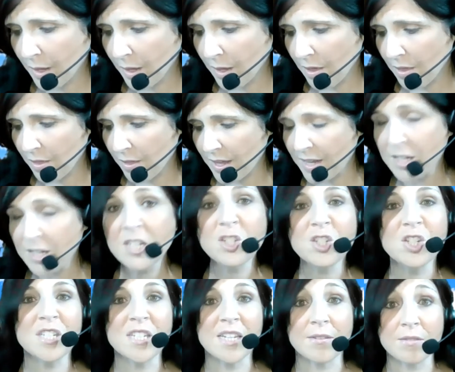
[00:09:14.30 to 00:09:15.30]

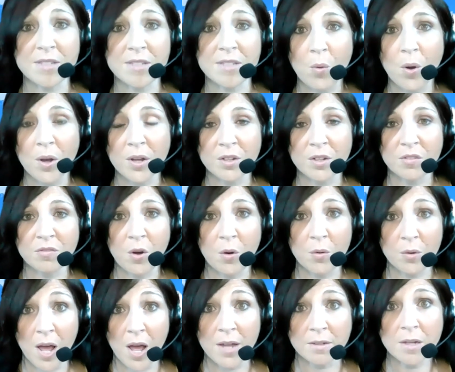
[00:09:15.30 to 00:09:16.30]
initiatives they want you to
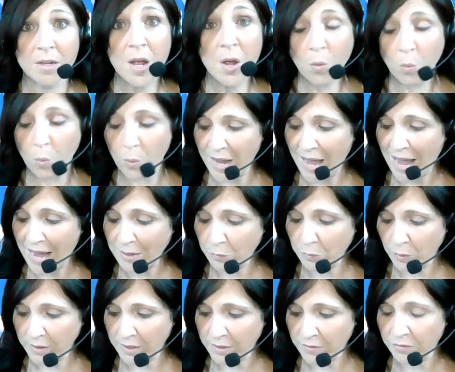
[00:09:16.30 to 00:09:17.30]
vote on. We had
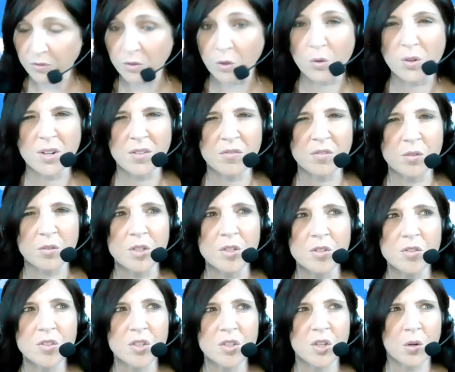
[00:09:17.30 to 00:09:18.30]
one in Florida 2 years
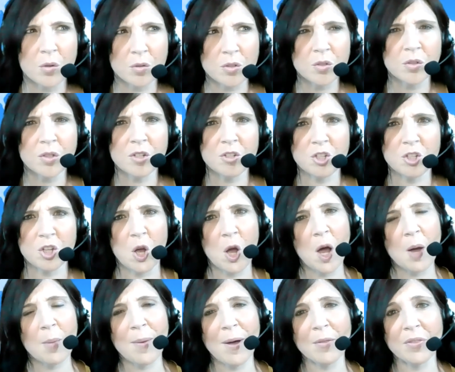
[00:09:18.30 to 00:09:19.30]
ago,
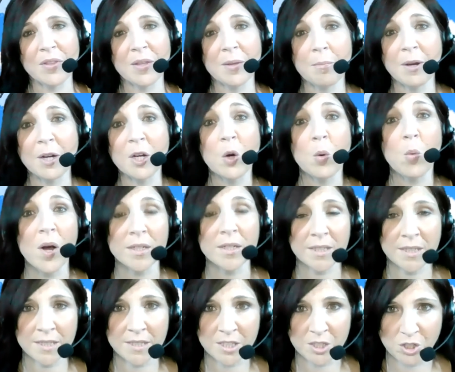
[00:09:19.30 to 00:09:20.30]
about the marijuana
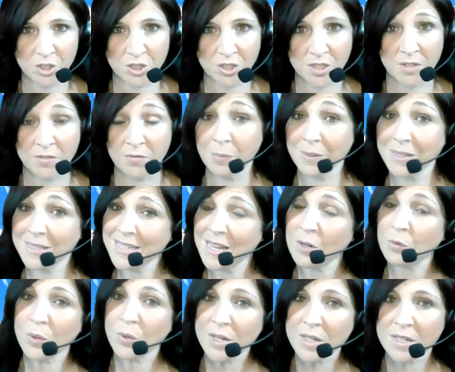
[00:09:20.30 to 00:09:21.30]
initiative, but it's
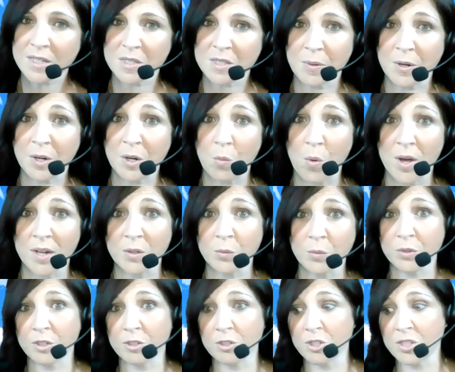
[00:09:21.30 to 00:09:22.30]
not written as marijuana where
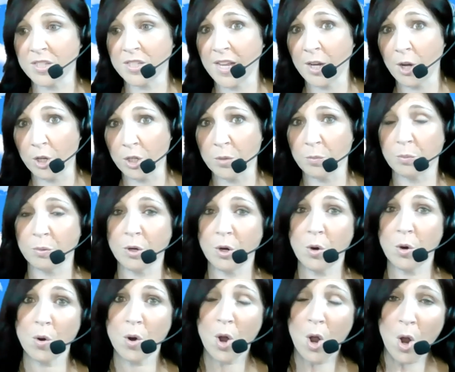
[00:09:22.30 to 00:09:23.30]
they're just saying, are you
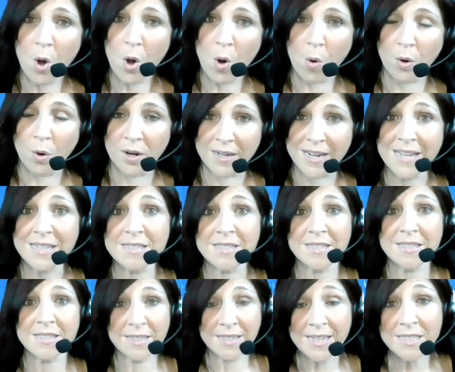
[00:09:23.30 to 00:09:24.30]
pro or against
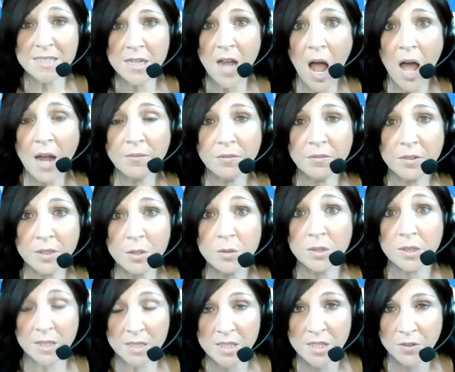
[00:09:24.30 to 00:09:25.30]
it? It's
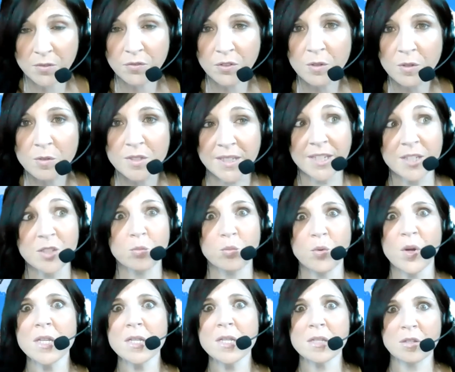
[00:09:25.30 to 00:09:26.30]
convoluted. It's confusing. It's
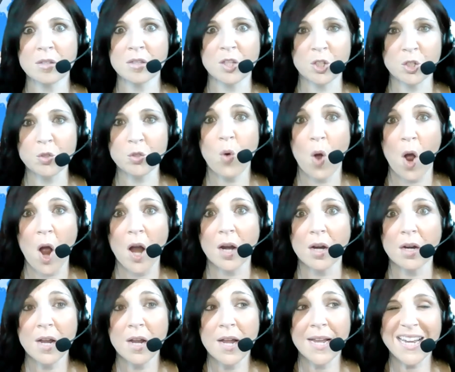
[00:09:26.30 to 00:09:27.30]
written so that you are
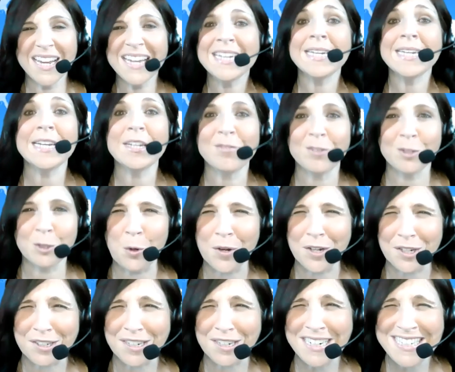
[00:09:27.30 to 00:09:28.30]
in need of a
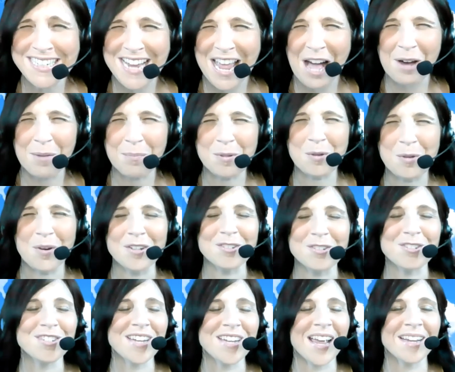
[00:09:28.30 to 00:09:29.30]
lawyer to help you
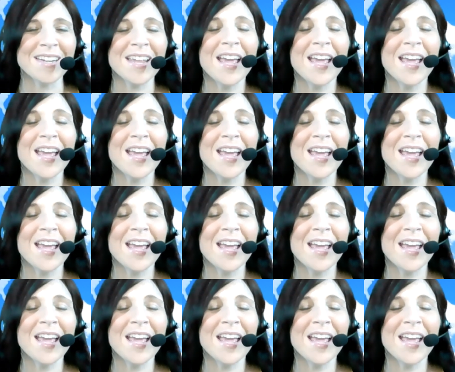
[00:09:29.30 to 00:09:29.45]
understand.